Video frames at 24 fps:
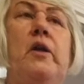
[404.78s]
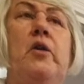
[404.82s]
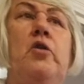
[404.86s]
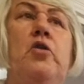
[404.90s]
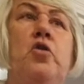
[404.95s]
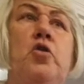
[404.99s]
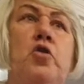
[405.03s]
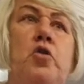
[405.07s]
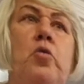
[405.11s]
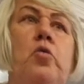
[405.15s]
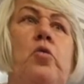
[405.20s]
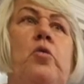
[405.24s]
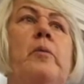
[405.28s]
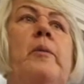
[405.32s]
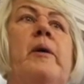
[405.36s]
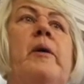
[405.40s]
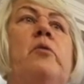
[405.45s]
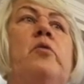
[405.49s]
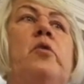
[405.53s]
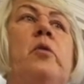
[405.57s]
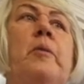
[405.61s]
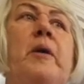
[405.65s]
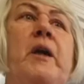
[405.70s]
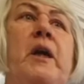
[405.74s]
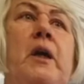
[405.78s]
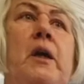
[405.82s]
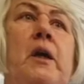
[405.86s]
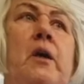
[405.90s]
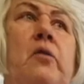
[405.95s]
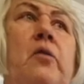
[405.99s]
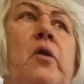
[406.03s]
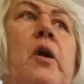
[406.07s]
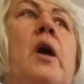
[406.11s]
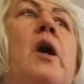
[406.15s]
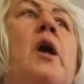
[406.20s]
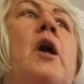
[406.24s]
to show them how to make
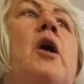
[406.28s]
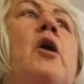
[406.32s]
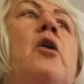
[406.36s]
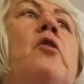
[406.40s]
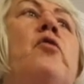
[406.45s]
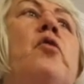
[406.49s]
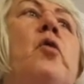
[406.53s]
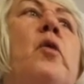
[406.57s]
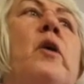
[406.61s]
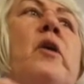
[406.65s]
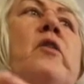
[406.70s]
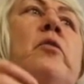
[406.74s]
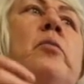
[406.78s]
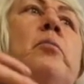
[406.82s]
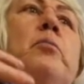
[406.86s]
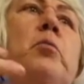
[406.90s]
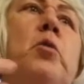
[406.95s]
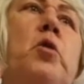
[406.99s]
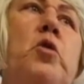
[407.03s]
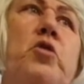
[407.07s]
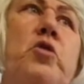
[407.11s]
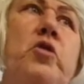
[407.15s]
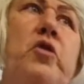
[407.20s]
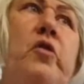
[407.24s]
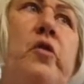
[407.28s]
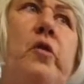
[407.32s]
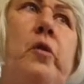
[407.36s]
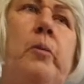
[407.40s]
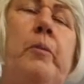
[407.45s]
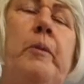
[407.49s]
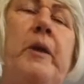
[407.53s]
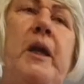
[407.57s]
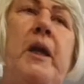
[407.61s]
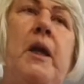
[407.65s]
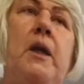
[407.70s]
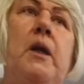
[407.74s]
it. So as much as they're
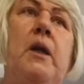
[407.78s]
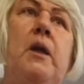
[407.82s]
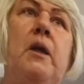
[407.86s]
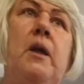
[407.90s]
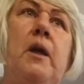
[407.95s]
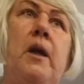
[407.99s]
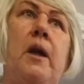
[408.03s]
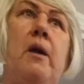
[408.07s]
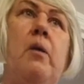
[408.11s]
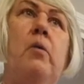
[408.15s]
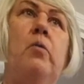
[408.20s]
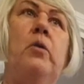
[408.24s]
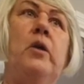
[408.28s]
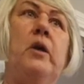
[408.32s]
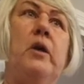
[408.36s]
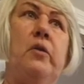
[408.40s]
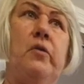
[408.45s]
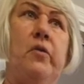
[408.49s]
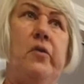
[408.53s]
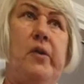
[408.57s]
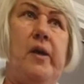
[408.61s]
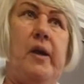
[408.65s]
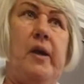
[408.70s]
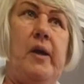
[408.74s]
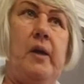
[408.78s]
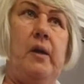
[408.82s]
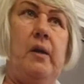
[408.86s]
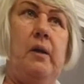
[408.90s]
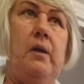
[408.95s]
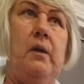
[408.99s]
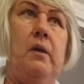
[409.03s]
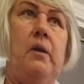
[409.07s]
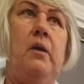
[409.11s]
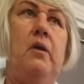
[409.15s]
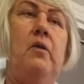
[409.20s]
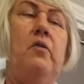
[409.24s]
making now, they can
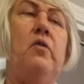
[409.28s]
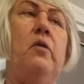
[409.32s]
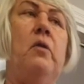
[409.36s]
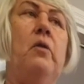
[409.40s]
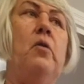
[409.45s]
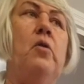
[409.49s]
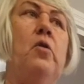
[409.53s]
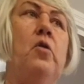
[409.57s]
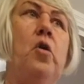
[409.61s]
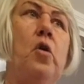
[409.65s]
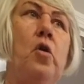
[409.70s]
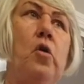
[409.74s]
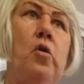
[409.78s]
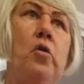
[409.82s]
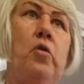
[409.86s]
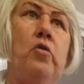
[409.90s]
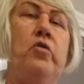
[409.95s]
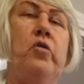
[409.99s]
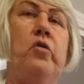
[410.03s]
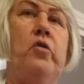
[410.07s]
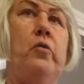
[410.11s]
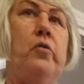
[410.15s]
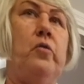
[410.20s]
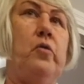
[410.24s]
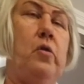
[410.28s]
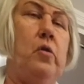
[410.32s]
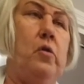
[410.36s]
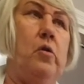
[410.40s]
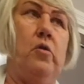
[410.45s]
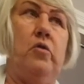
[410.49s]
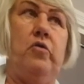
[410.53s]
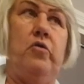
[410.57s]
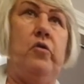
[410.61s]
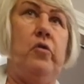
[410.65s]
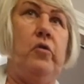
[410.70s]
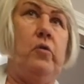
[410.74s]
sell. It's a gorgeous,
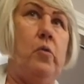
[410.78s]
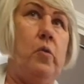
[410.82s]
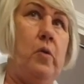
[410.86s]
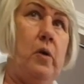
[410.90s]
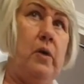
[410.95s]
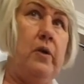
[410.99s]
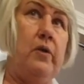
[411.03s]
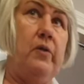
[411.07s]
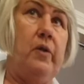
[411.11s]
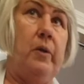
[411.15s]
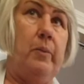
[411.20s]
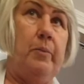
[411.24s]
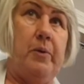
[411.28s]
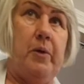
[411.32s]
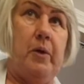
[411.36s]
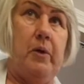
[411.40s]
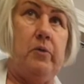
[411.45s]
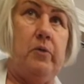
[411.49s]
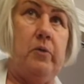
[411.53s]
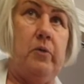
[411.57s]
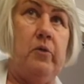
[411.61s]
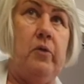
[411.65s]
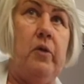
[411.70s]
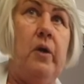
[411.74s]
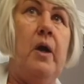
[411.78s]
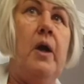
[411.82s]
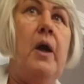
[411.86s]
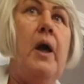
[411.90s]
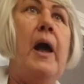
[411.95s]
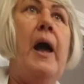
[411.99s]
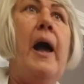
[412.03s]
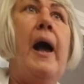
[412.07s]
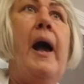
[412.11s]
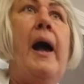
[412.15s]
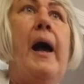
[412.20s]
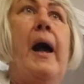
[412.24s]
gorgeous quality product.
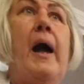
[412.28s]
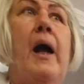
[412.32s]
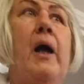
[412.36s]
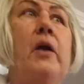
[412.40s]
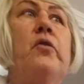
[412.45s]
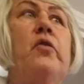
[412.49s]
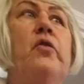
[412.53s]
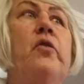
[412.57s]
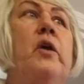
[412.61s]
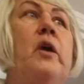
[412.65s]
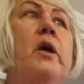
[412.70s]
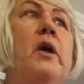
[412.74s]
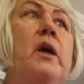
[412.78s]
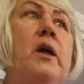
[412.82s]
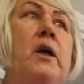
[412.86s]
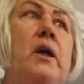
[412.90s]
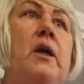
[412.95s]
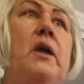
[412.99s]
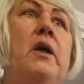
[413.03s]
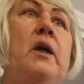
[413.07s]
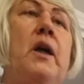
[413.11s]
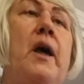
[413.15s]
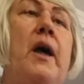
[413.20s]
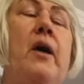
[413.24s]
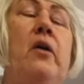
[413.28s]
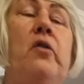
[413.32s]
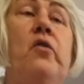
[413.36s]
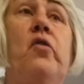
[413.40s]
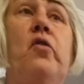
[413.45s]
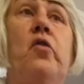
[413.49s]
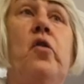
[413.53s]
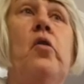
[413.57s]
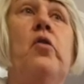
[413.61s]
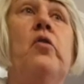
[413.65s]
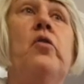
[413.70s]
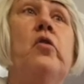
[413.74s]
And he has
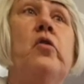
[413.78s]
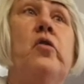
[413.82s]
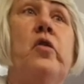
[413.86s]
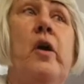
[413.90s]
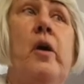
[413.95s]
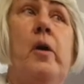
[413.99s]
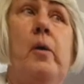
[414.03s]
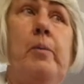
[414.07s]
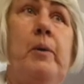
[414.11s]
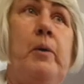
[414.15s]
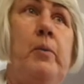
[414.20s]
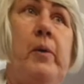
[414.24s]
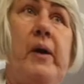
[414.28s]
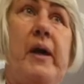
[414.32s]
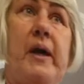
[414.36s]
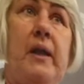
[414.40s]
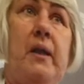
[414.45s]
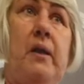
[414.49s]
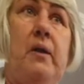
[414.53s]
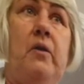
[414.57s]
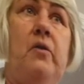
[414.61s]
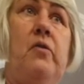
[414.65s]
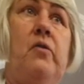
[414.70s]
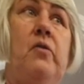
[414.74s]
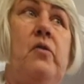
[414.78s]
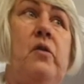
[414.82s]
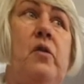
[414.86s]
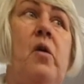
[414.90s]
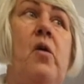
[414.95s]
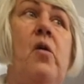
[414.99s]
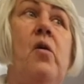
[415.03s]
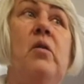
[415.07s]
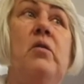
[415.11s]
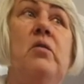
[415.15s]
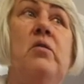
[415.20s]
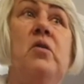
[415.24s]
done terribly well. It's
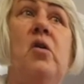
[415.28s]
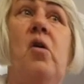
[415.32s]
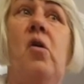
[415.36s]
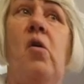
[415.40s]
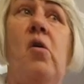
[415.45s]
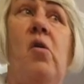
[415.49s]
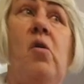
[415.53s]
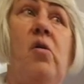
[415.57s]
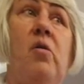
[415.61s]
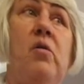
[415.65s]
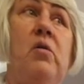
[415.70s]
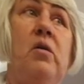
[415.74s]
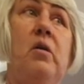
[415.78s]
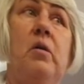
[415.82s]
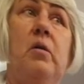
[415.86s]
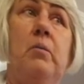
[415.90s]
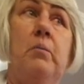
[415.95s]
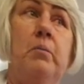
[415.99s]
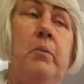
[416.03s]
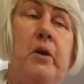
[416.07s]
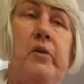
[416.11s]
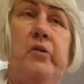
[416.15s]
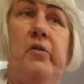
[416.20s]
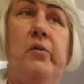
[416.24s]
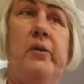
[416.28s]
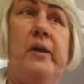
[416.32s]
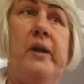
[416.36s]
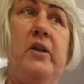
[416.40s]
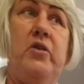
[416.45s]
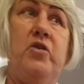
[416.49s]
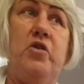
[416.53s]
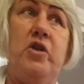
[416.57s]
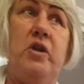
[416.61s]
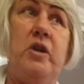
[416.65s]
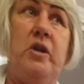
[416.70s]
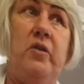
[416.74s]
called Cork
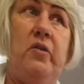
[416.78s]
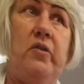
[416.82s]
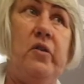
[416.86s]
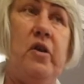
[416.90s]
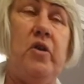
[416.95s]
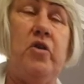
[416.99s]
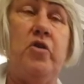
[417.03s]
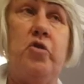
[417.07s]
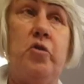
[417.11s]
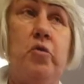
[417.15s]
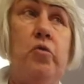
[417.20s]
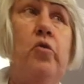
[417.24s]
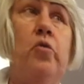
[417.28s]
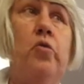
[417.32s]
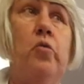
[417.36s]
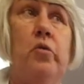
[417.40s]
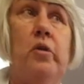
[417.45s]
mozzarella cheese. I should know the